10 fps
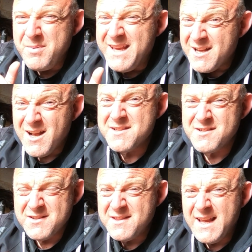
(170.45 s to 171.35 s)
because
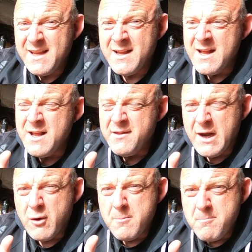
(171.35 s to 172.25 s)
I think
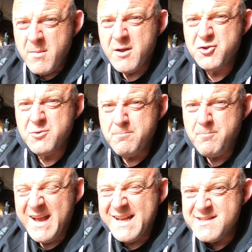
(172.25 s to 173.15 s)
there are much
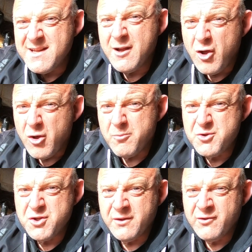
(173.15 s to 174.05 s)
better
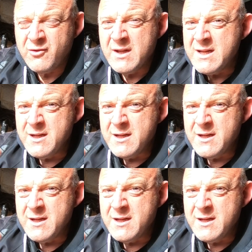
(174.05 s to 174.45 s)
options